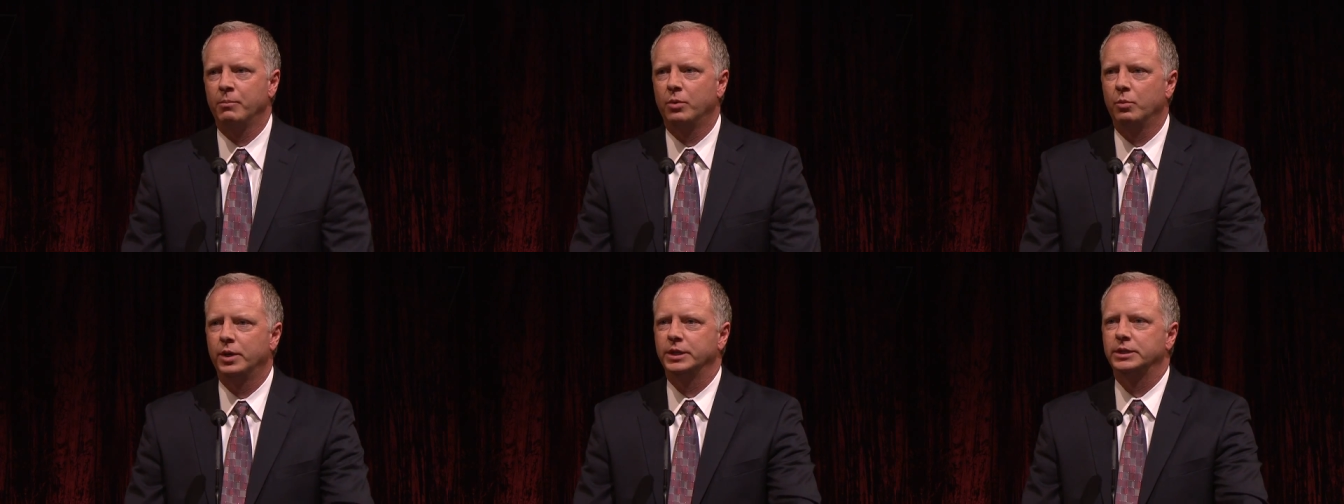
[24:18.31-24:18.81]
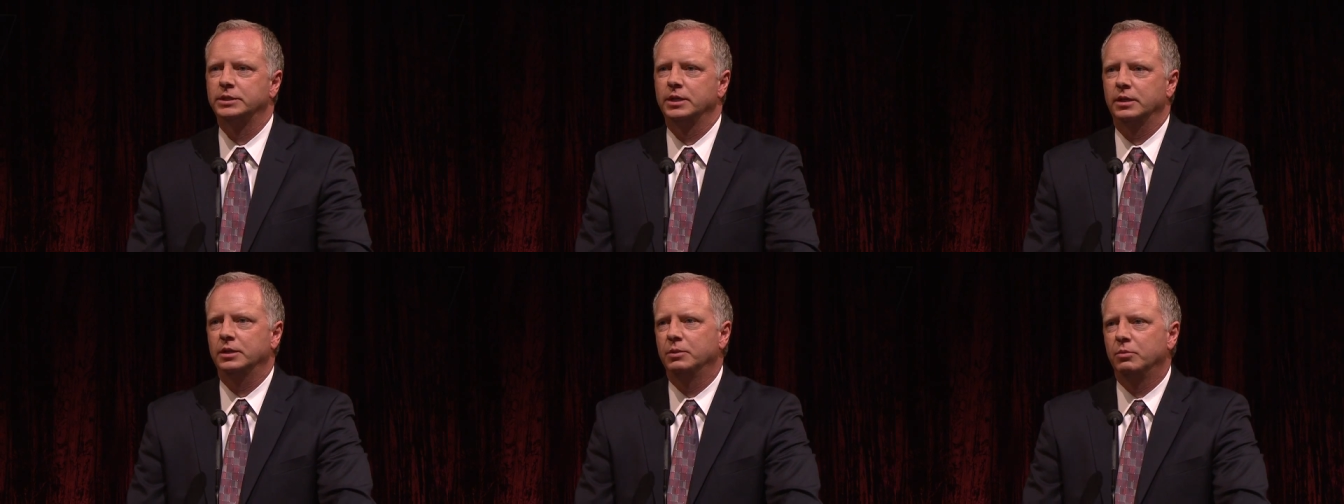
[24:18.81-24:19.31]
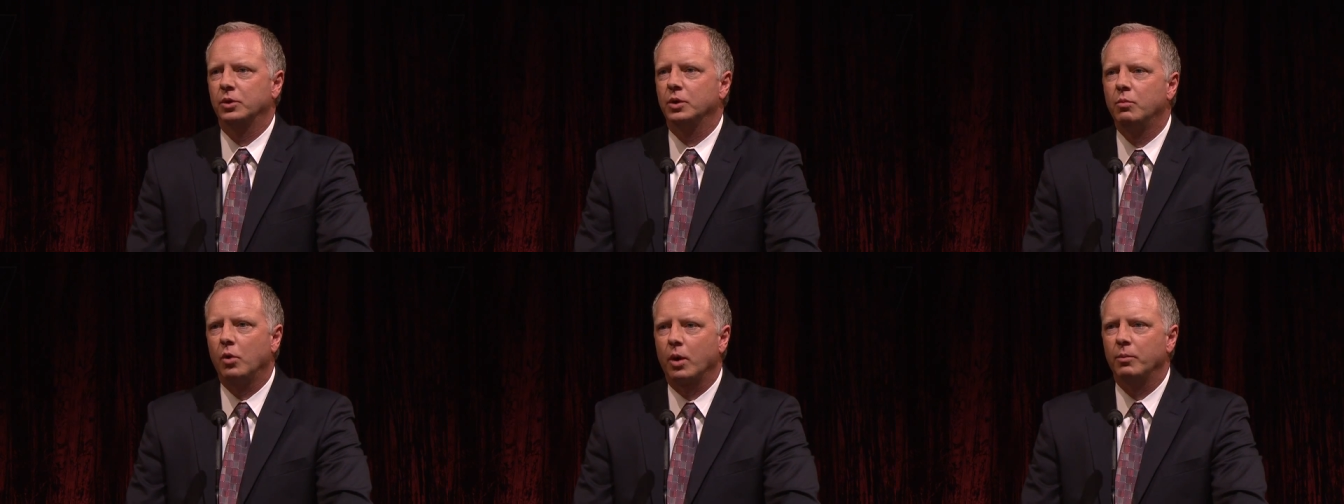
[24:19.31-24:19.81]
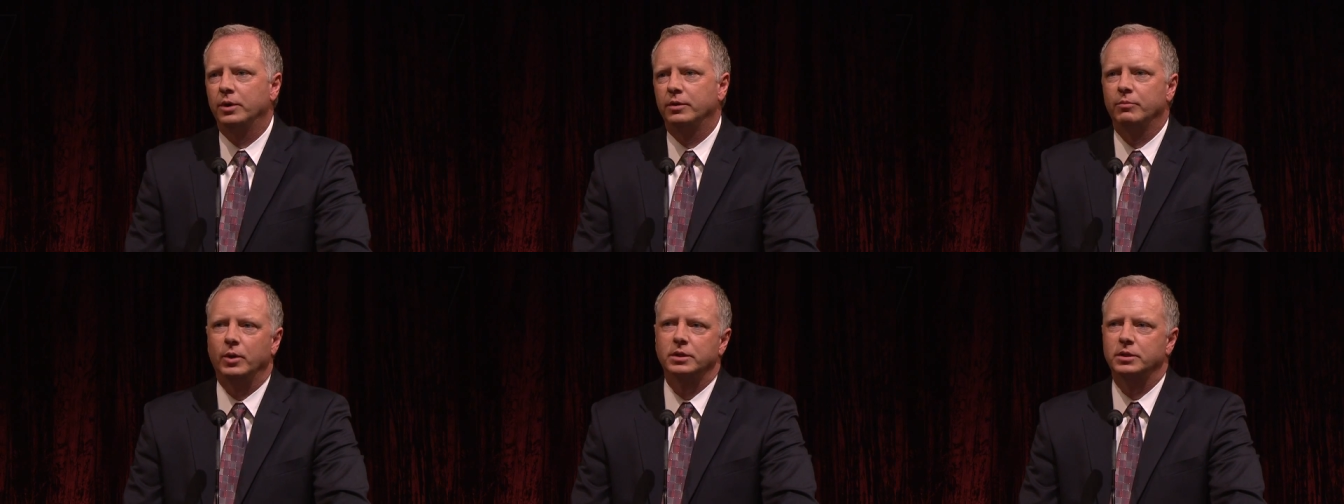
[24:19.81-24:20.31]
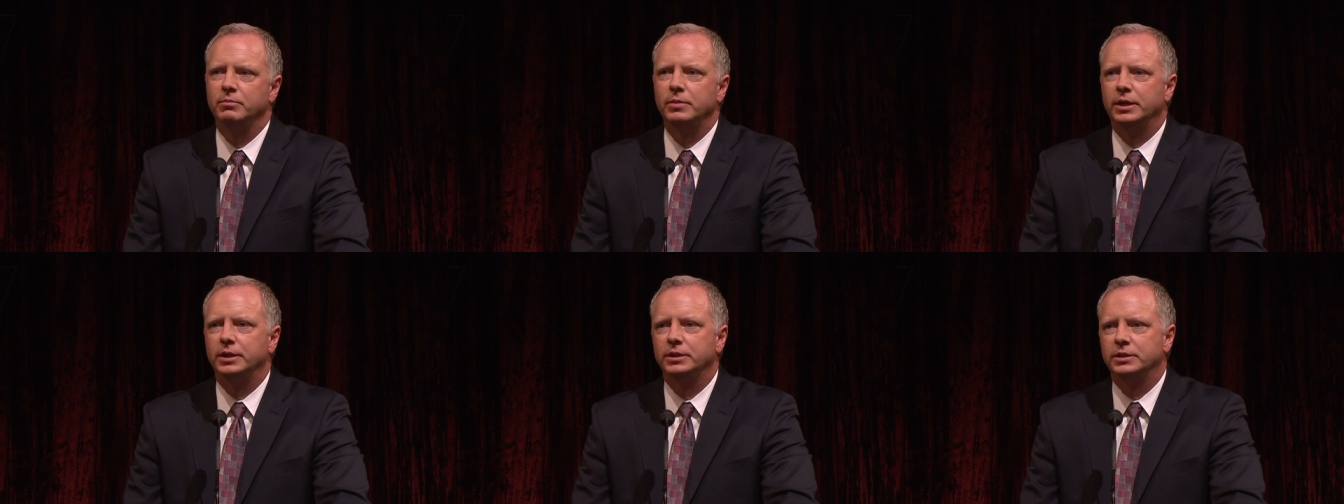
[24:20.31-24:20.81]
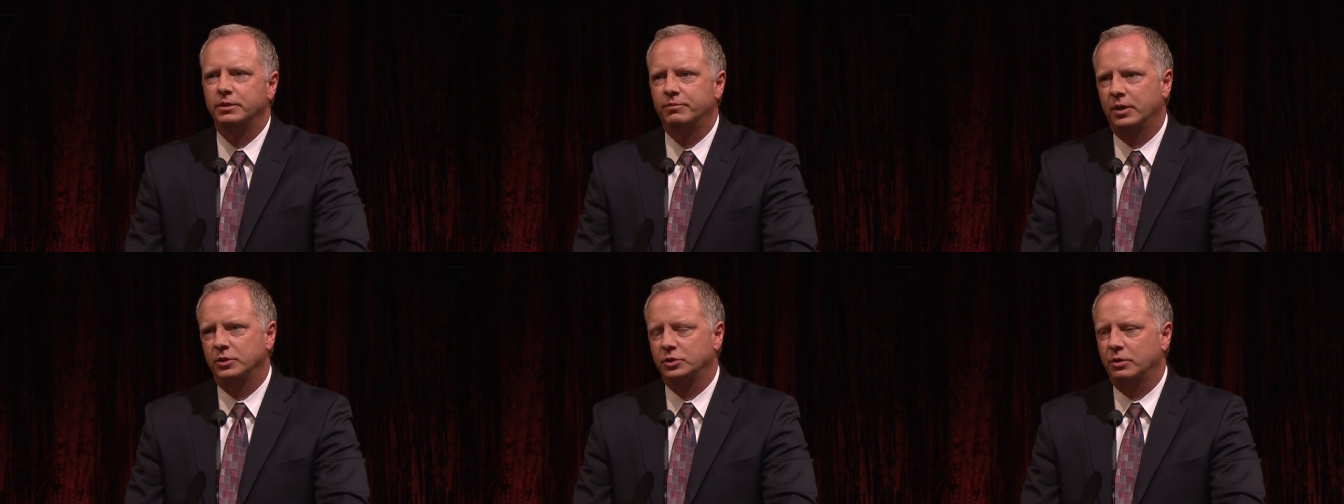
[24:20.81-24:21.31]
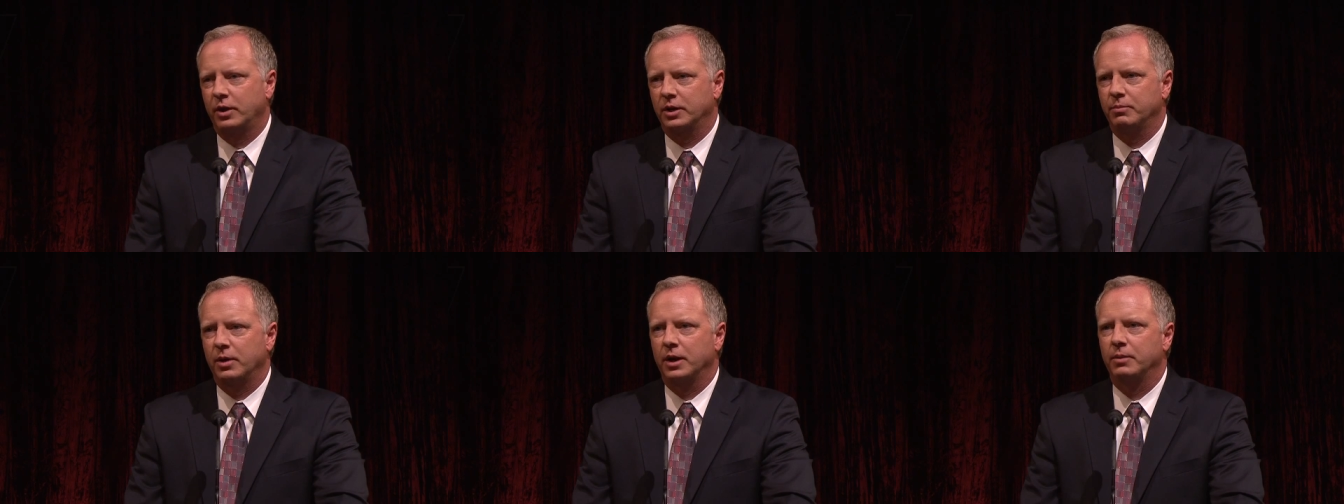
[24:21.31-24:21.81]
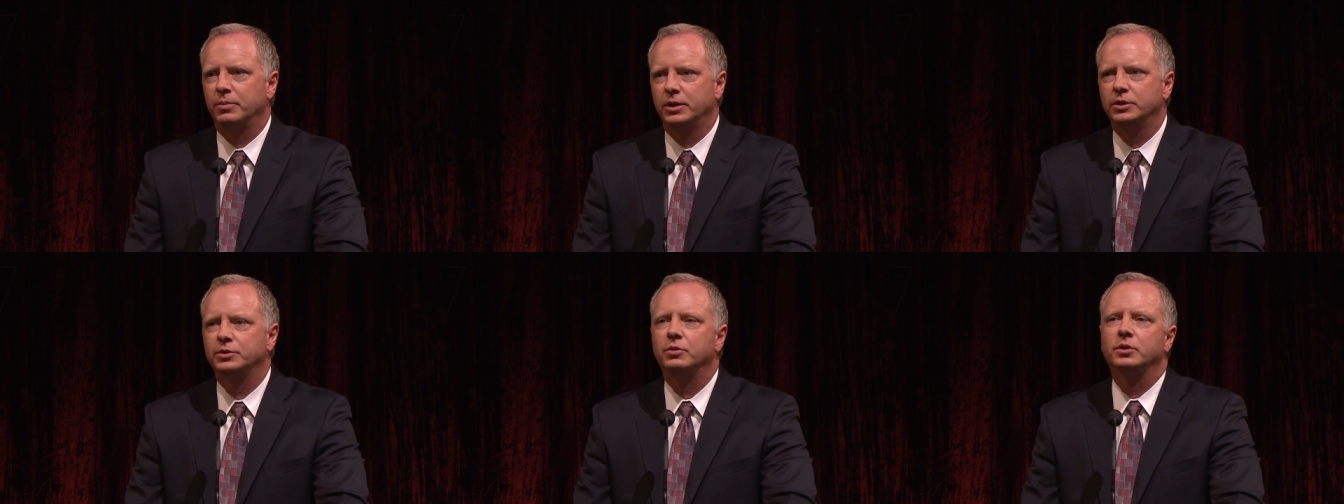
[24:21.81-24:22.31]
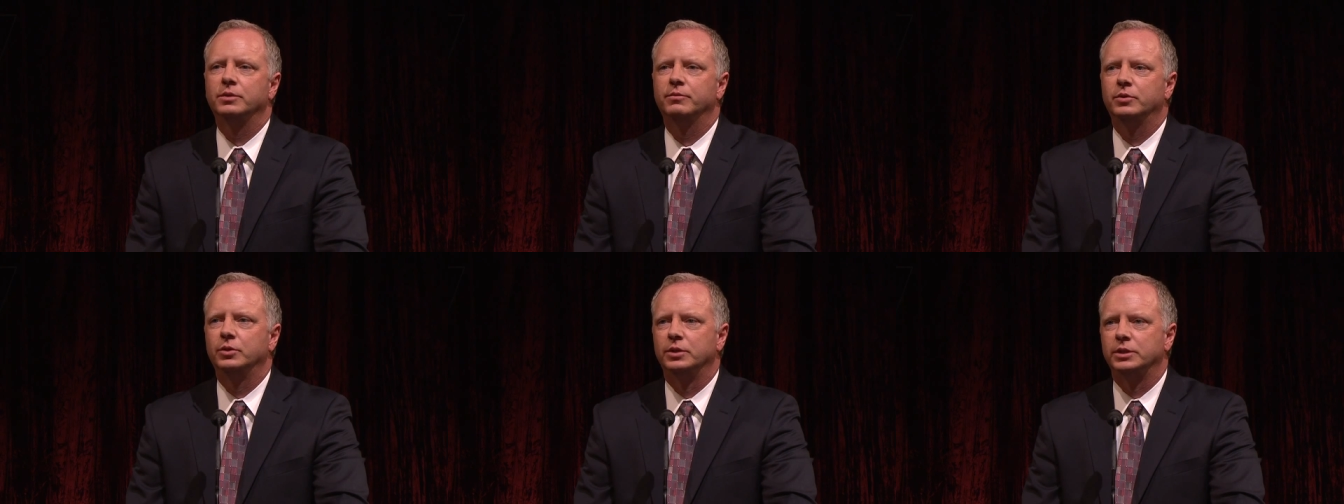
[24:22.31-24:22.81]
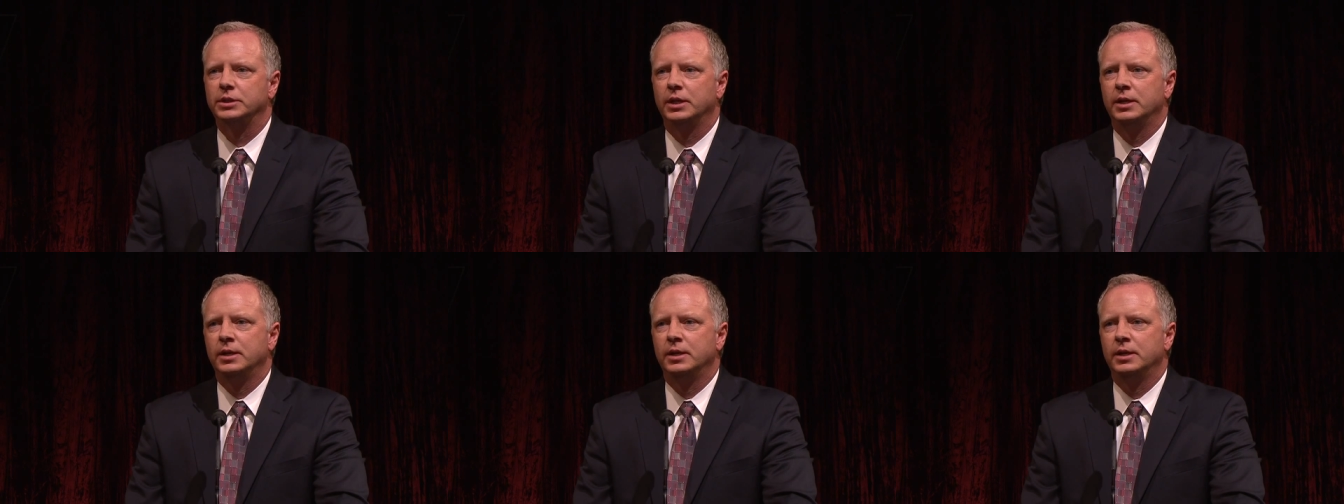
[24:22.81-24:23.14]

But when he studied the Book of Mormon and went to meetings, he felt surrounded by a peaceful influence